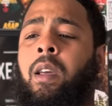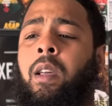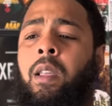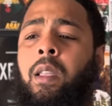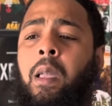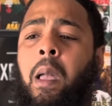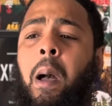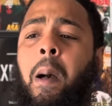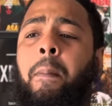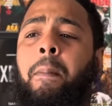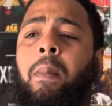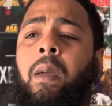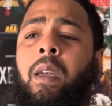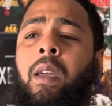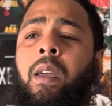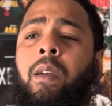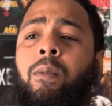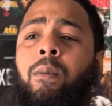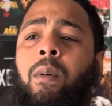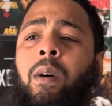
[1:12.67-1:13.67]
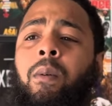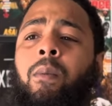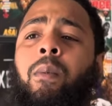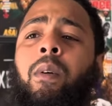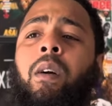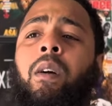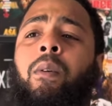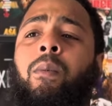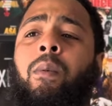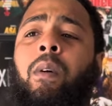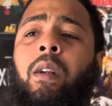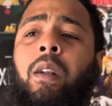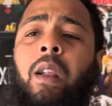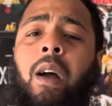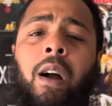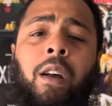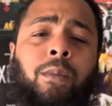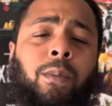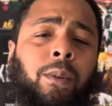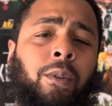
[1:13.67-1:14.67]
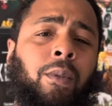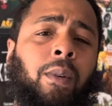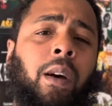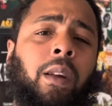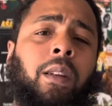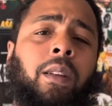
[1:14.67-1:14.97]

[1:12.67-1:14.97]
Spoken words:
You know what I mean? Where Knox was trying